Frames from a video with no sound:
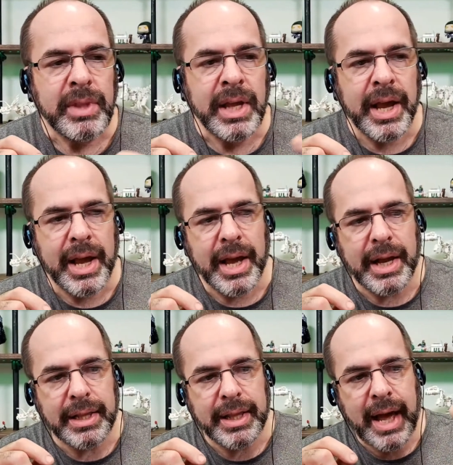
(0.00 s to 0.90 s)

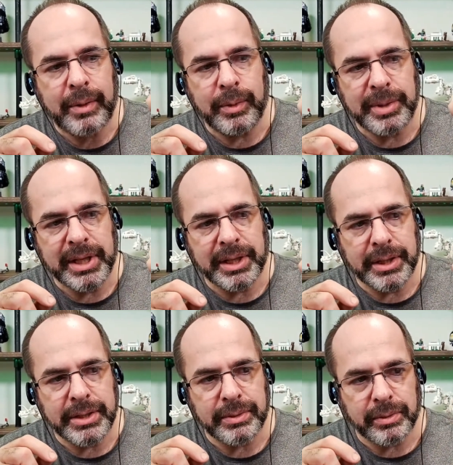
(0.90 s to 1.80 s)
and that will be
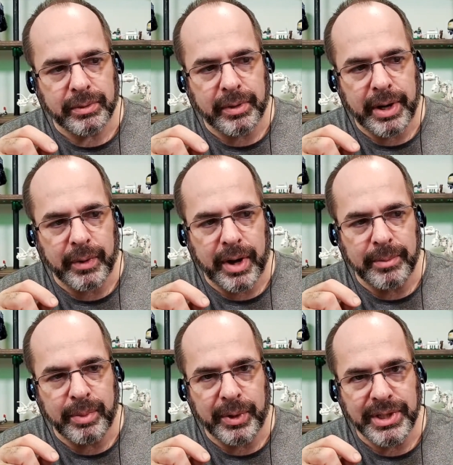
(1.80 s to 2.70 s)
linked right where
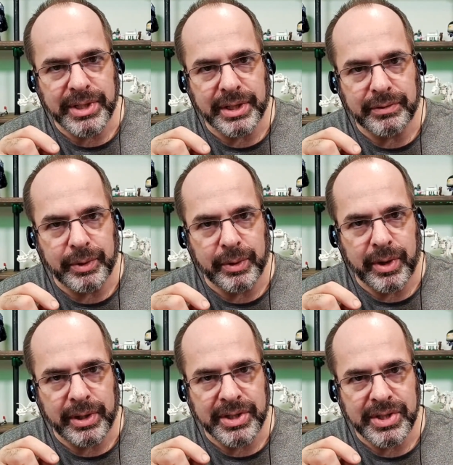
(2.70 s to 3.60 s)
I'm pointing if you
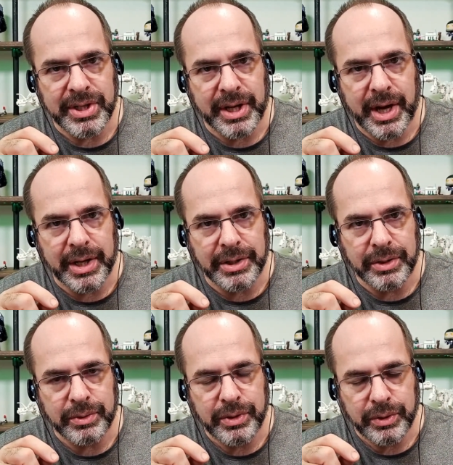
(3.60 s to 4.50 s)
are listening on
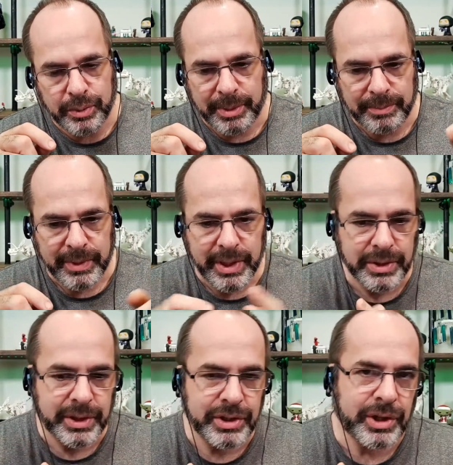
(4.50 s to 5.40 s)
YouTube, and
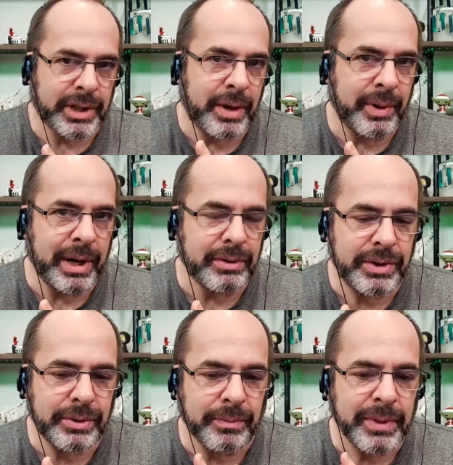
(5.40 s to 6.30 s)
you can check that one out
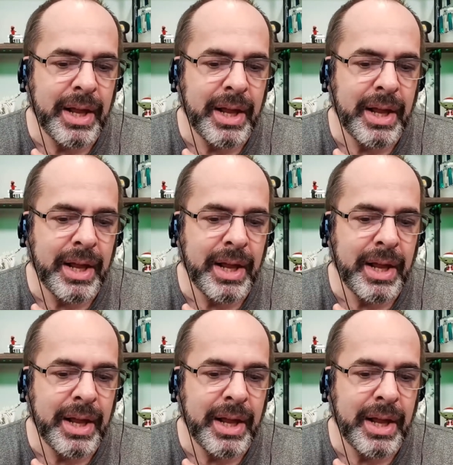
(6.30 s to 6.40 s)
too.